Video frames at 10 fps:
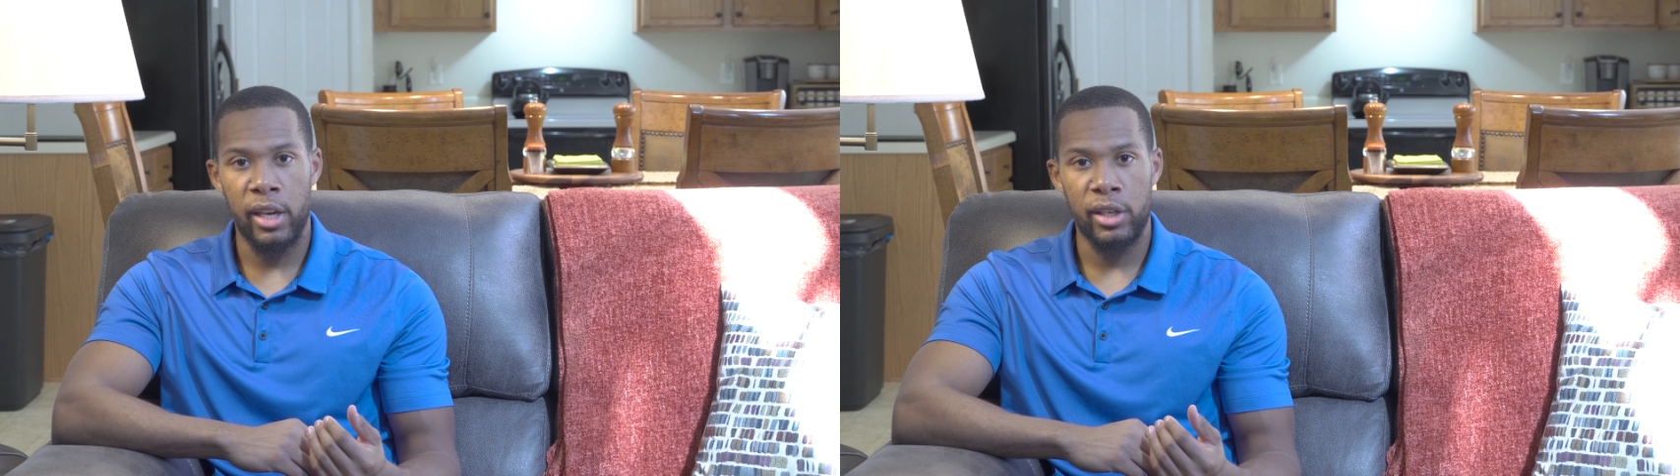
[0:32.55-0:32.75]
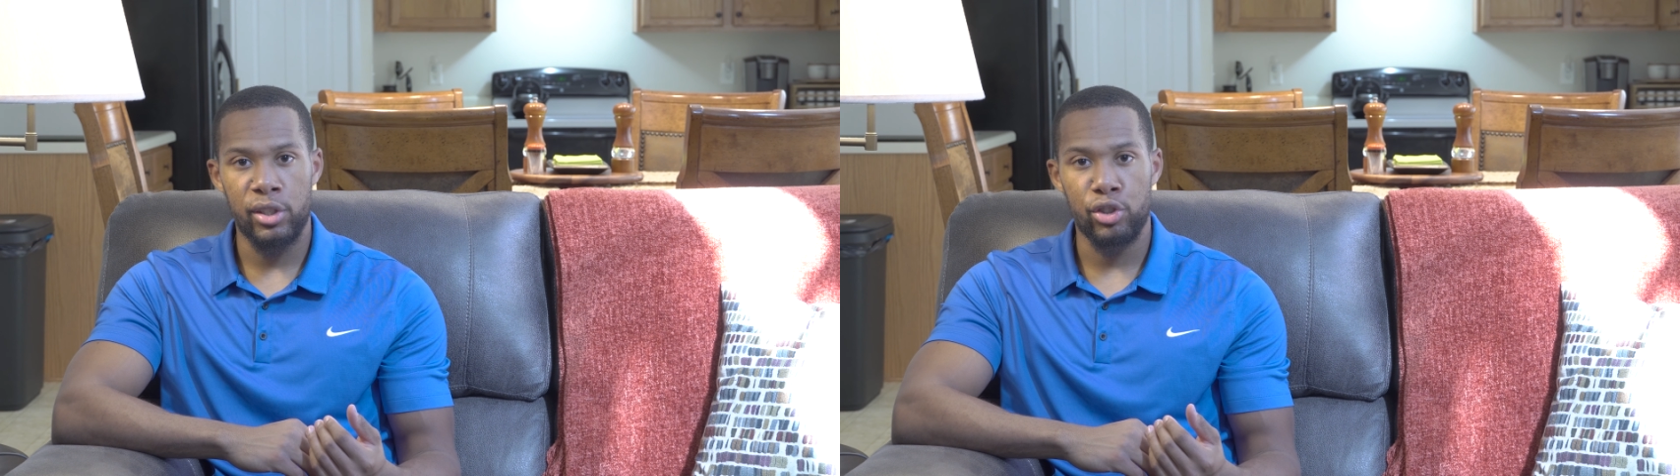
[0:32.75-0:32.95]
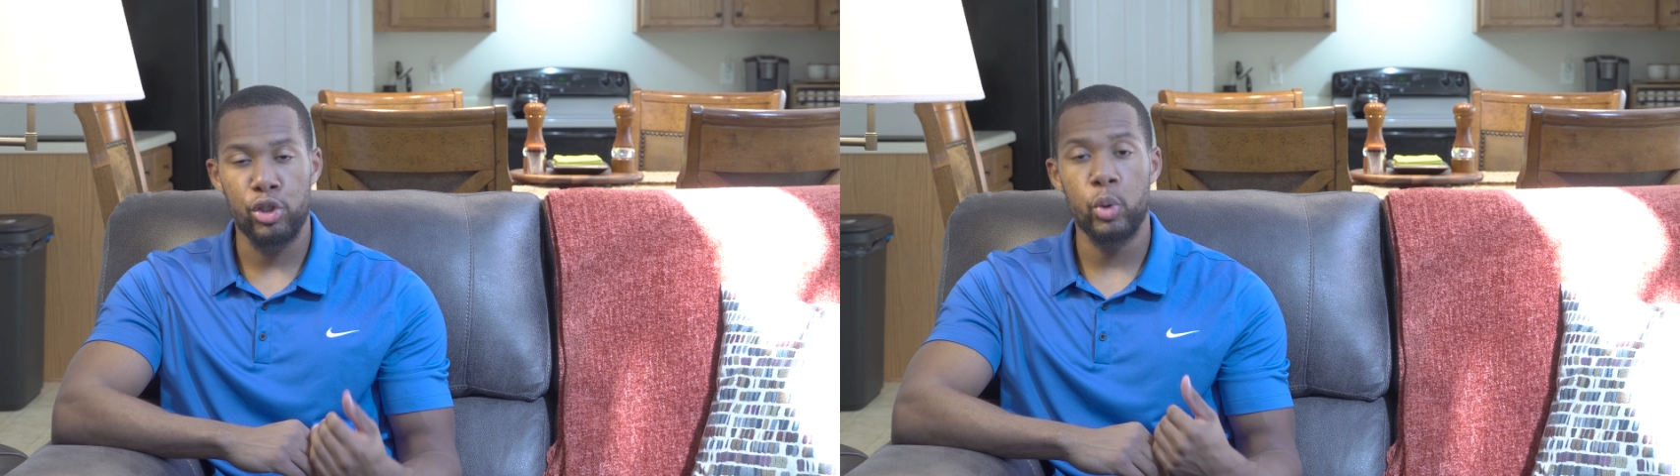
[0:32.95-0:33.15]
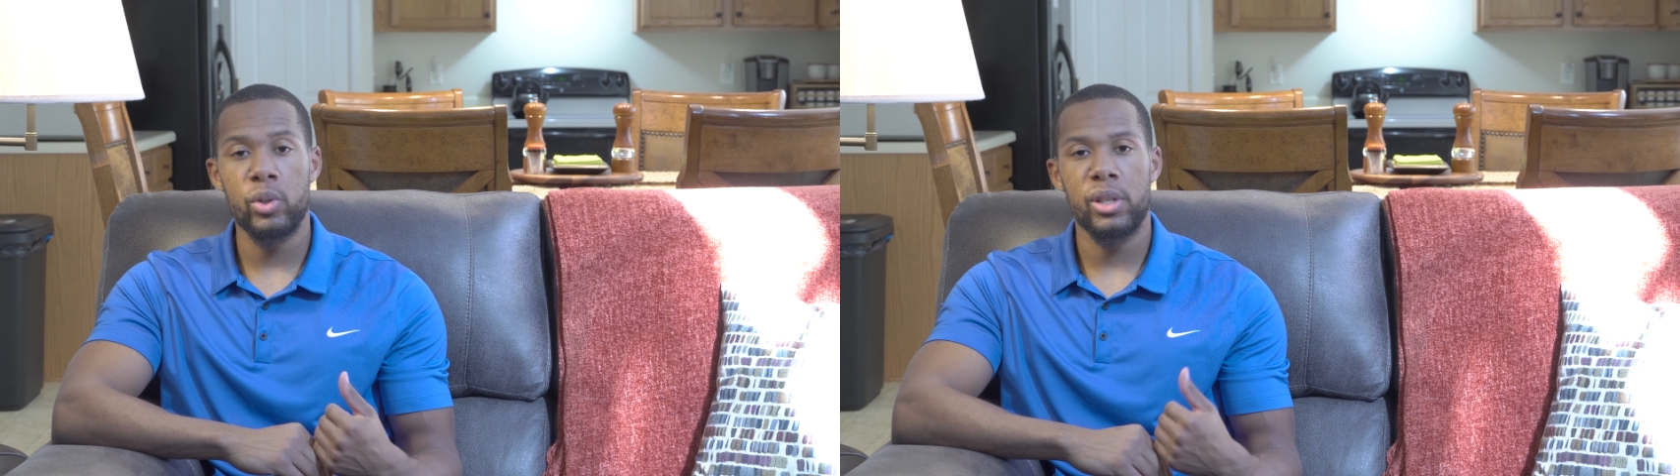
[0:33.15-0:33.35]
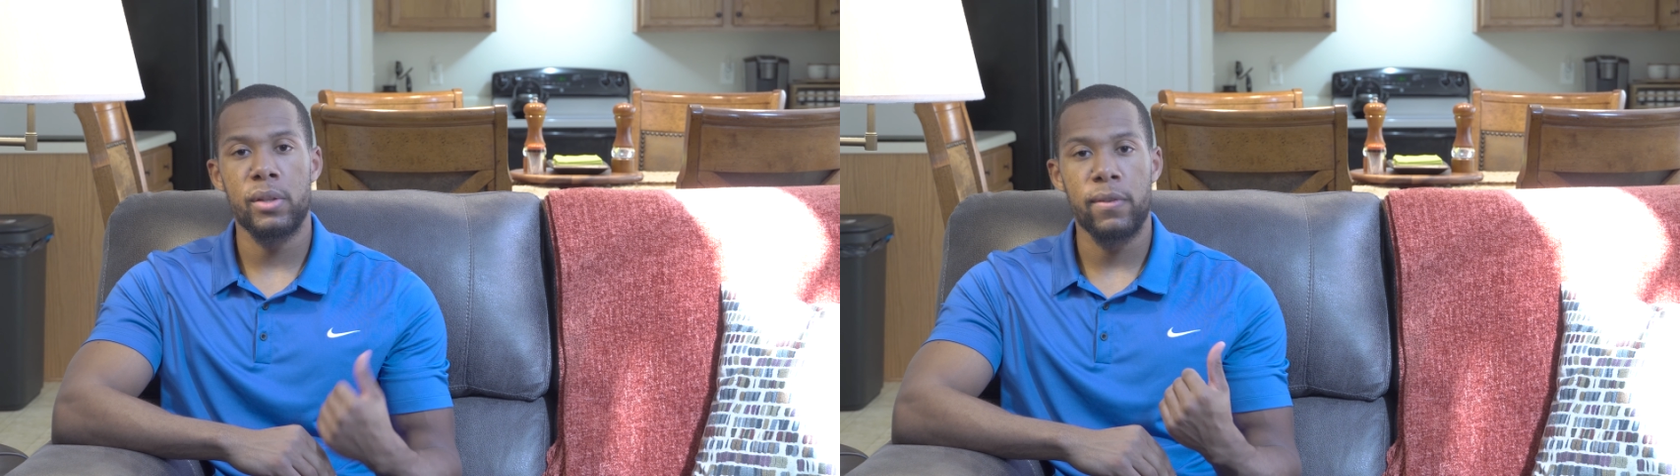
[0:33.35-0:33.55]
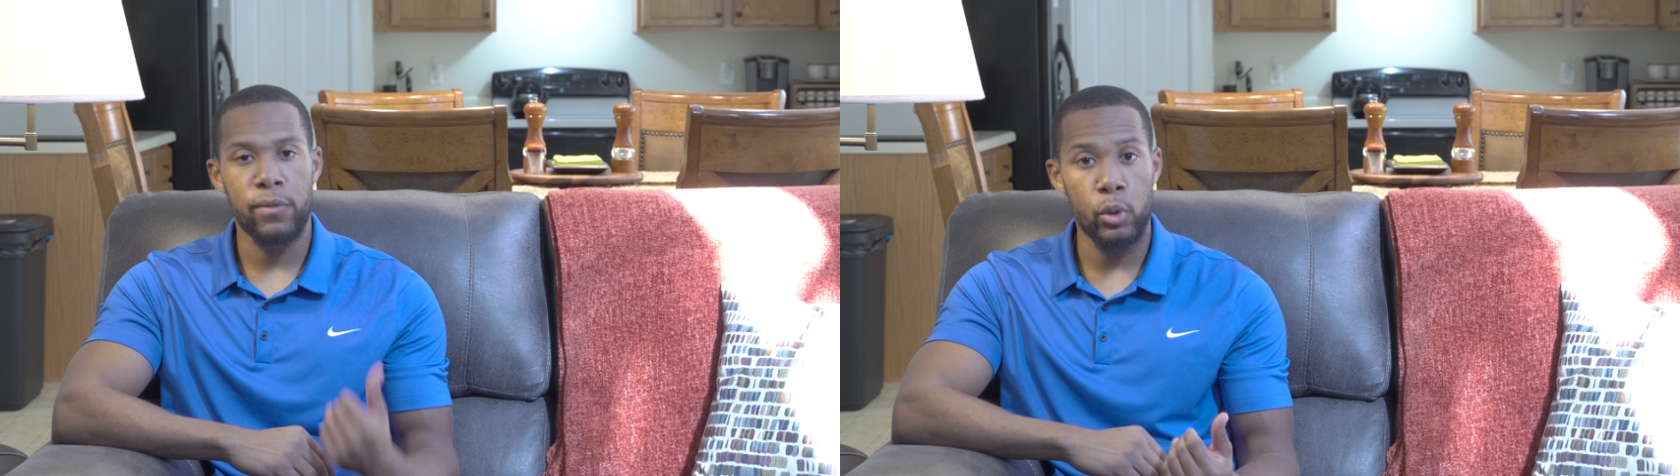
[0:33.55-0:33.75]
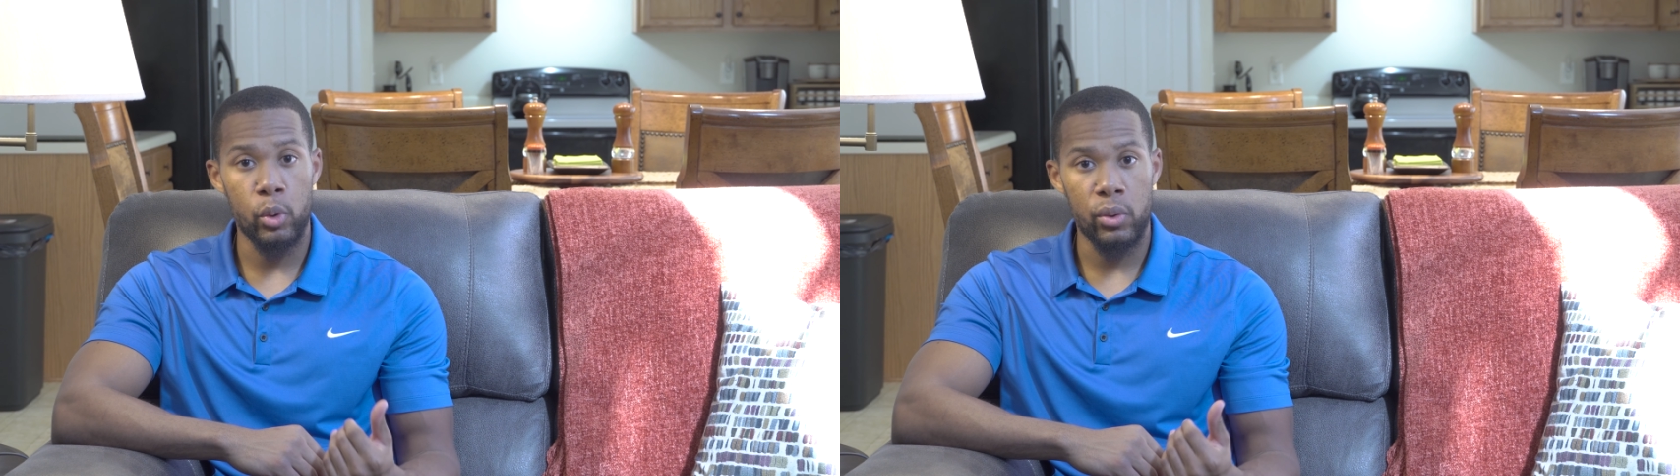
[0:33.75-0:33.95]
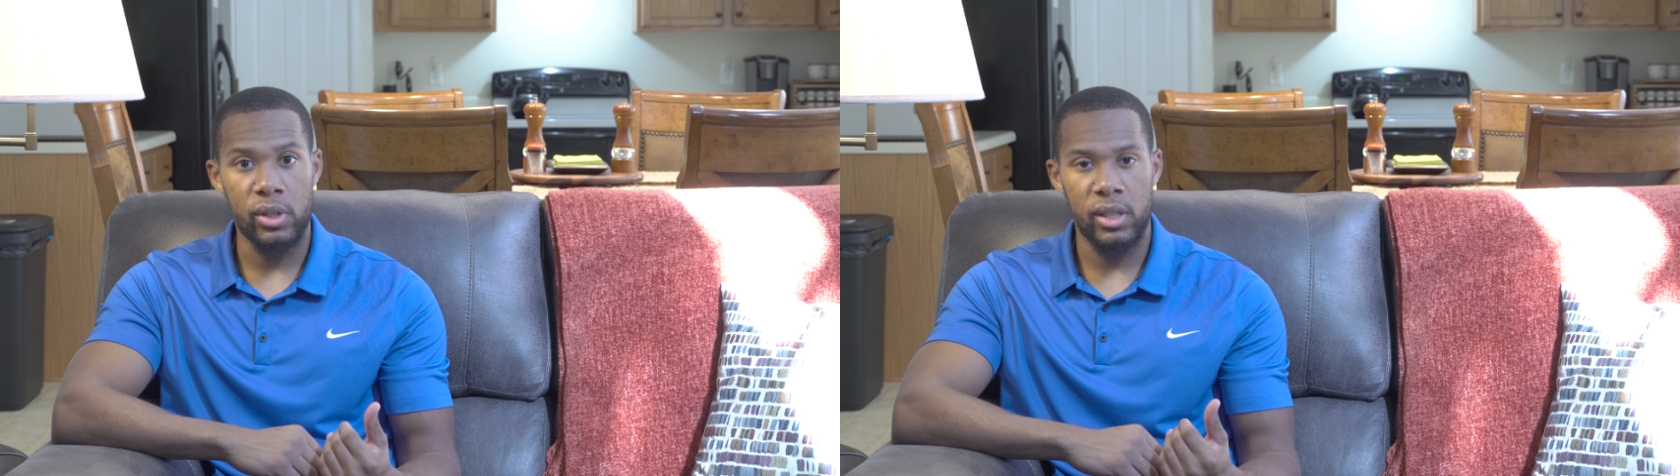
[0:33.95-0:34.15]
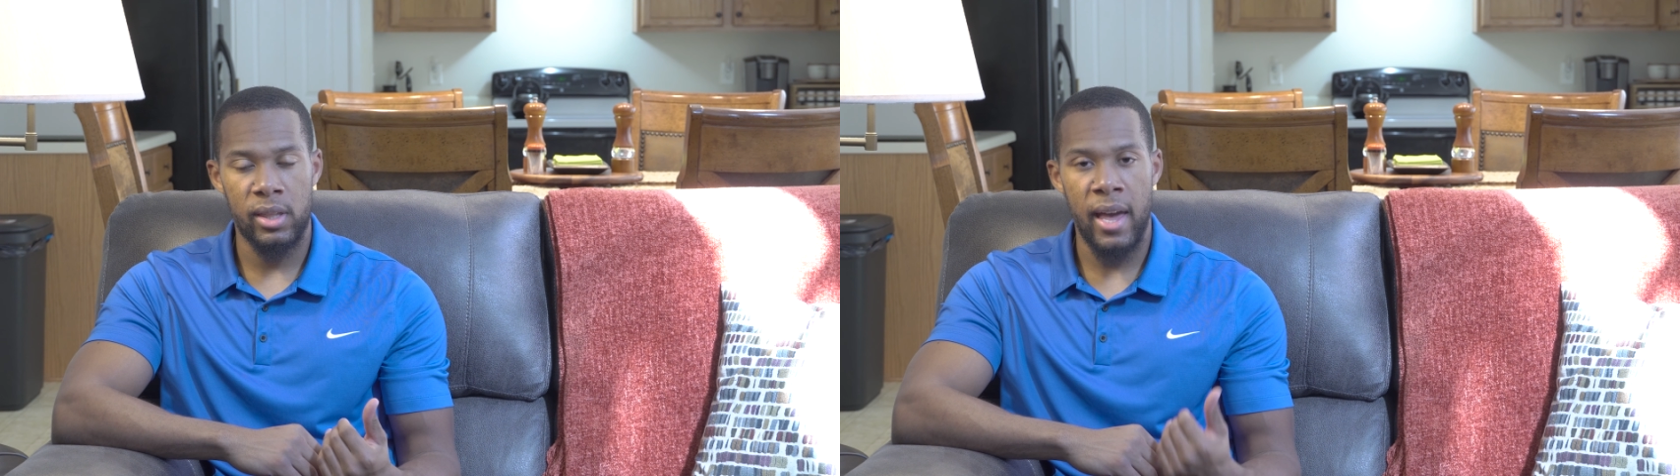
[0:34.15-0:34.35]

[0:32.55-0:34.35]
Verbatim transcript: is choosing the foods